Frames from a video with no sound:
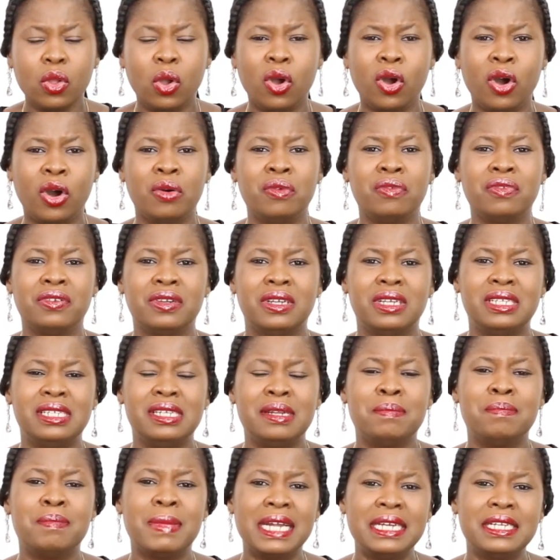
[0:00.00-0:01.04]
of
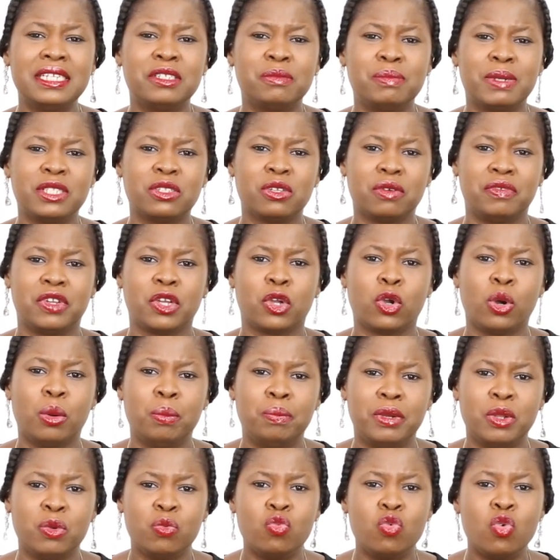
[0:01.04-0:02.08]
the management of the
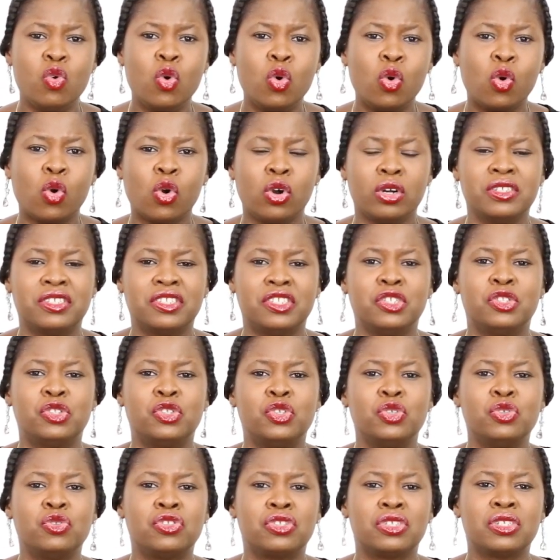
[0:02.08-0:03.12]
company, who
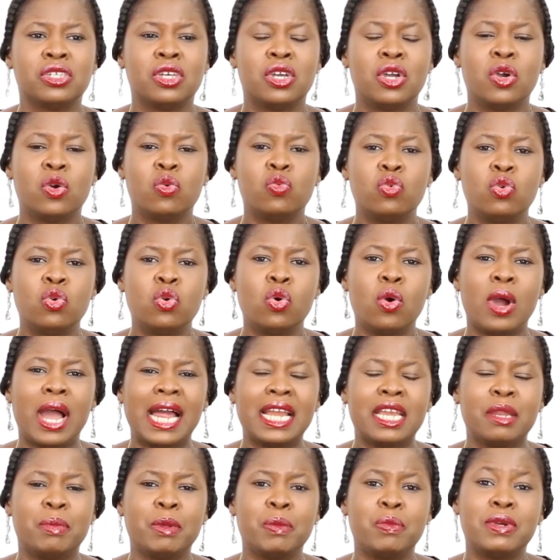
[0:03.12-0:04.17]
constitutes who are
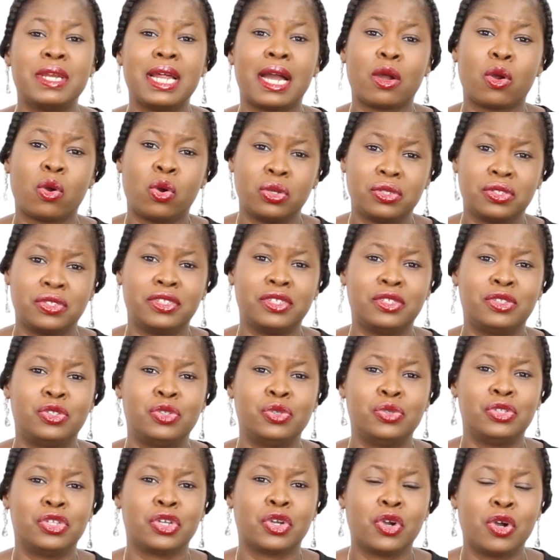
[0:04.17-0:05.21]
the people that
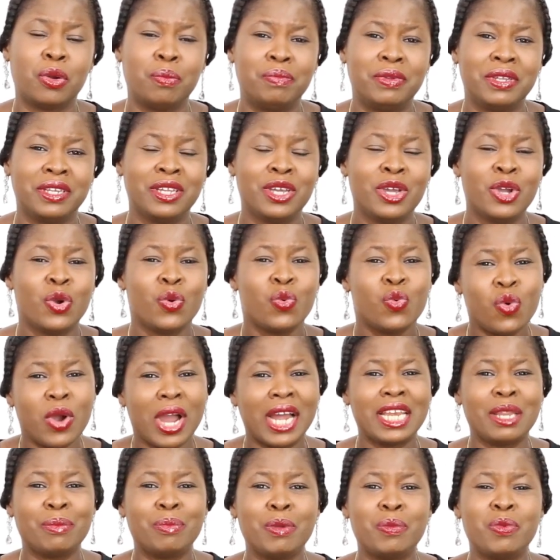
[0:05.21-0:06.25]
constitute the company, who
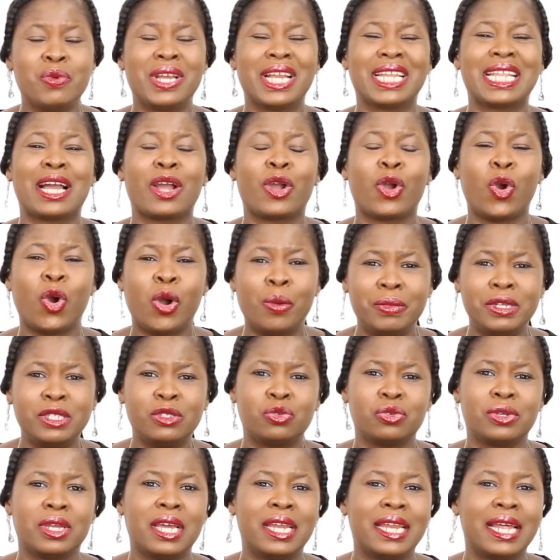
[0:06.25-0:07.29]
are the people that are coming
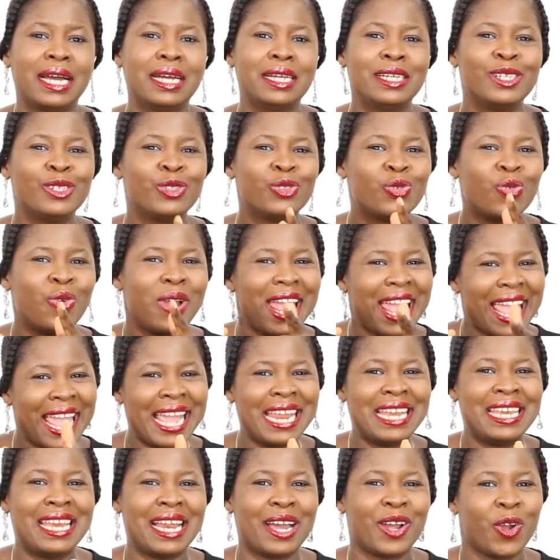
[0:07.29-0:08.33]
together to
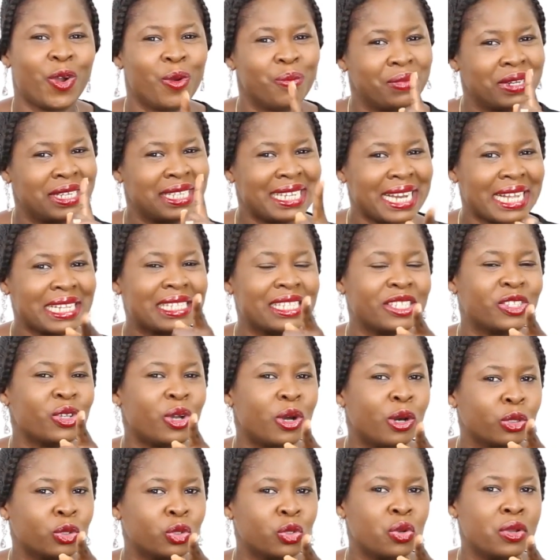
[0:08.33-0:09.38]
head that company. That is
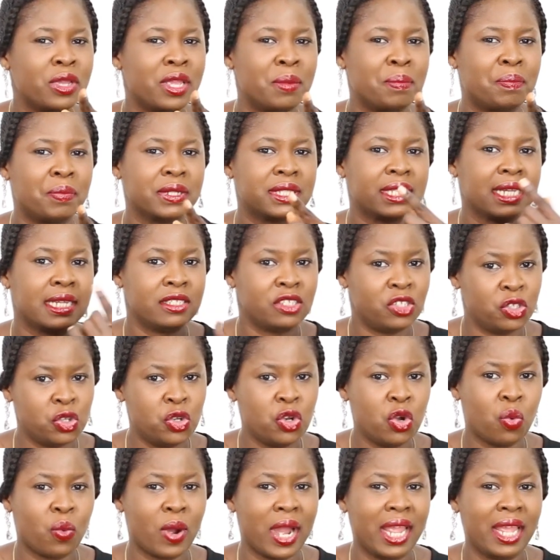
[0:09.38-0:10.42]
also important. You
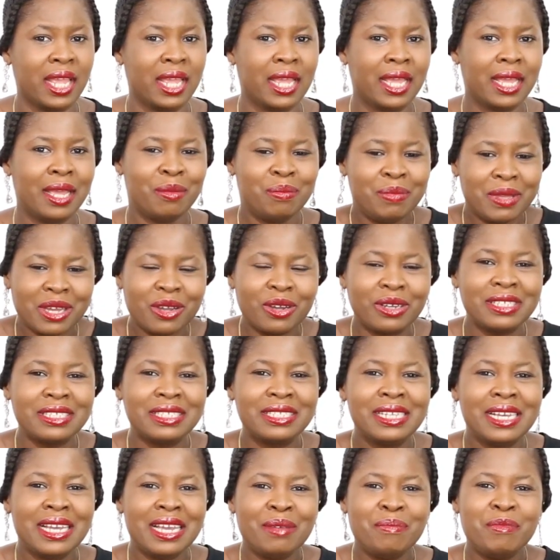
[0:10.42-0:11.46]
know why?
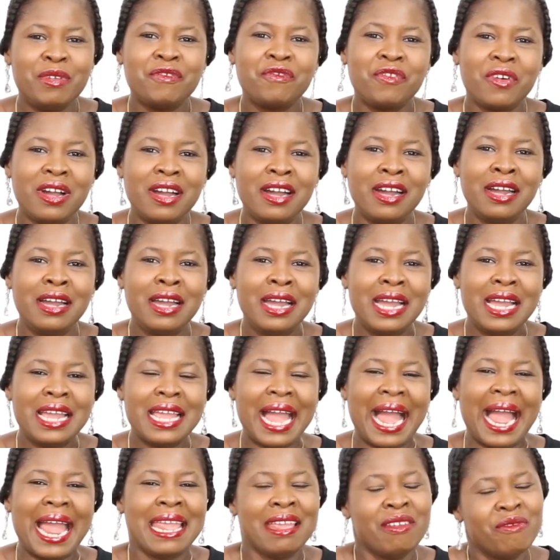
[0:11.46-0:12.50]
Because before
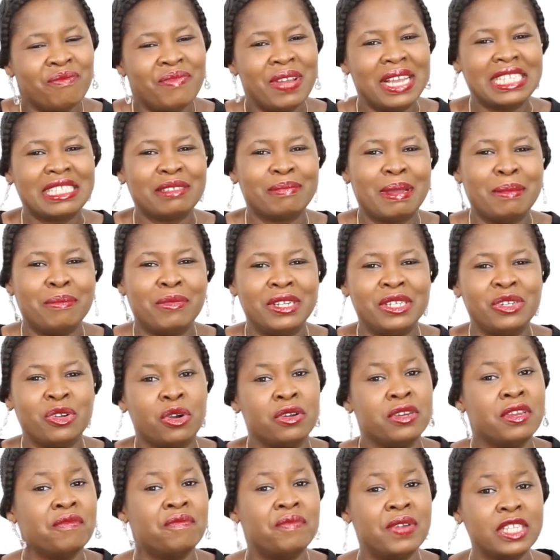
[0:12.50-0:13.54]
I invest my money, or
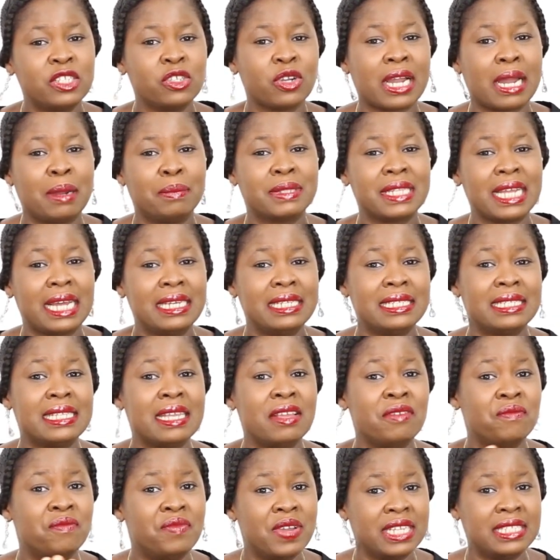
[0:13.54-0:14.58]
the venture capitalists
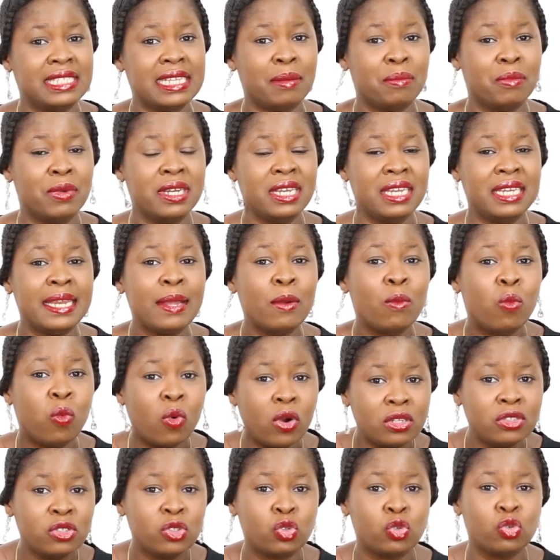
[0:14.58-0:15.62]
invest their money, they
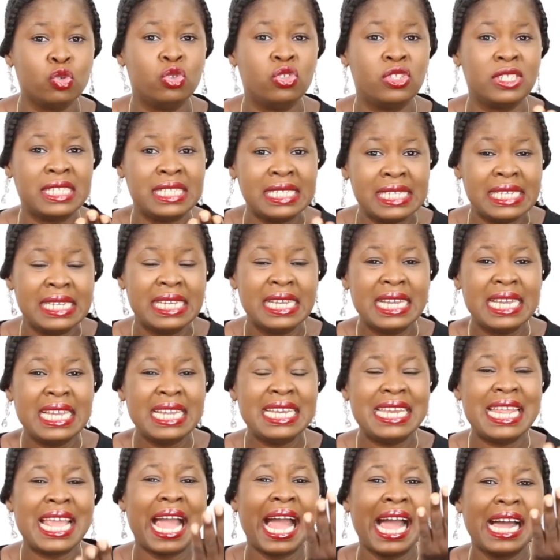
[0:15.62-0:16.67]
want to see
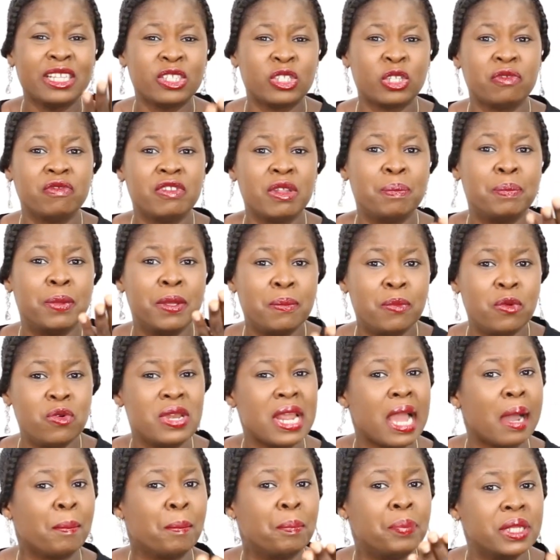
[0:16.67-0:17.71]
the hands of the people
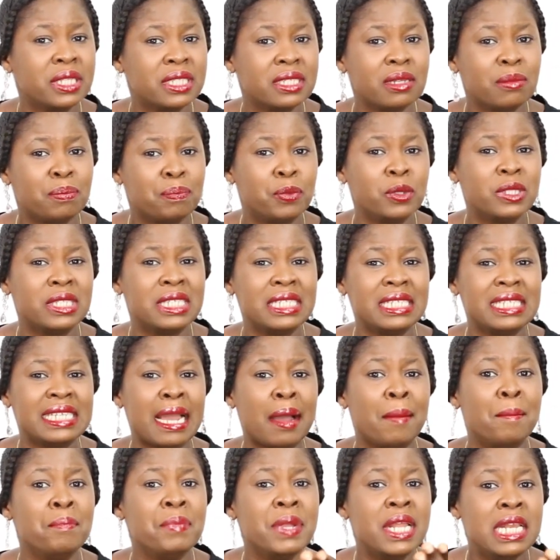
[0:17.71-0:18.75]
they are putting
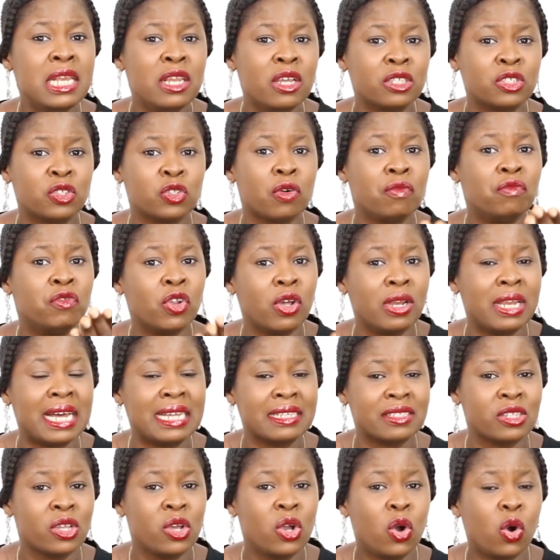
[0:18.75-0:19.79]
their millions of
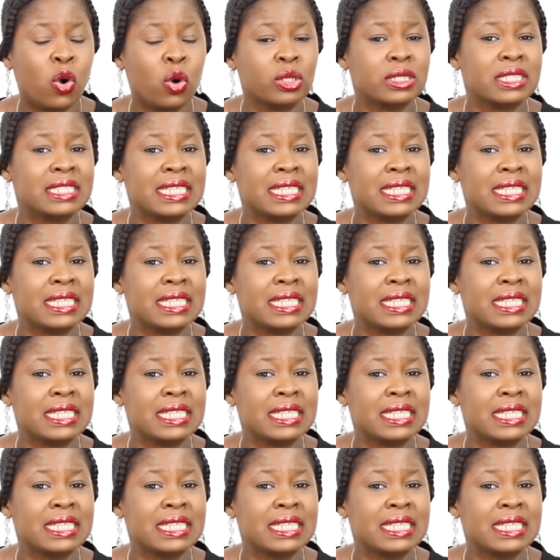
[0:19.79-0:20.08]
dollars or